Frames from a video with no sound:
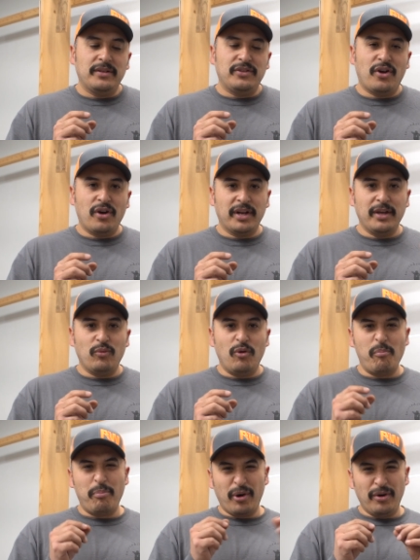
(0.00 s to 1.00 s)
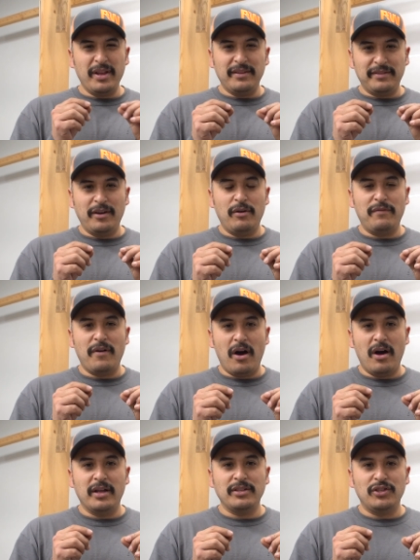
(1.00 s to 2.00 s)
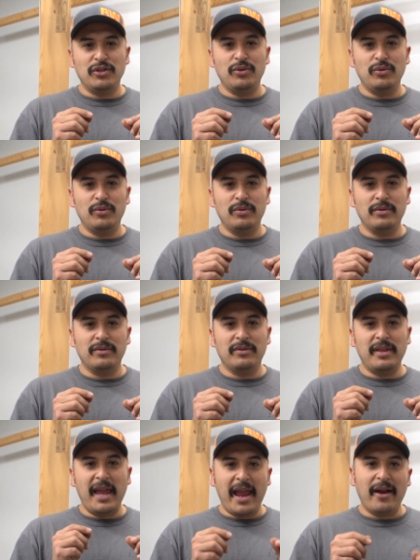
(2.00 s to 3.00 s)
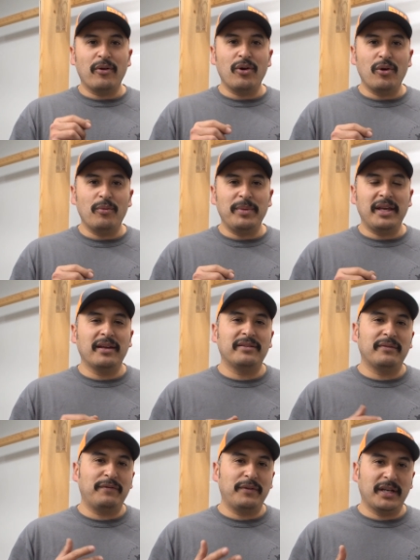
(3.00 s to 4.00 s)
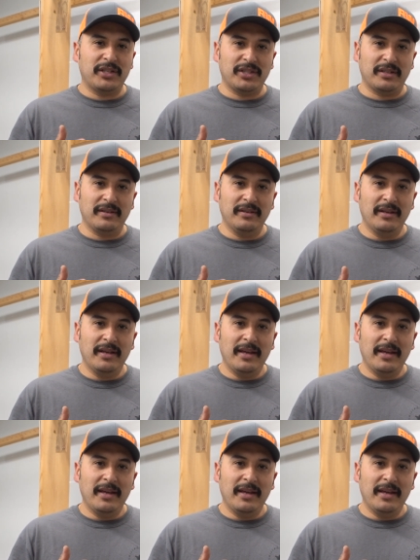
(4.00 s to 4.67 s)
target will burn itself onto the arrow because of friction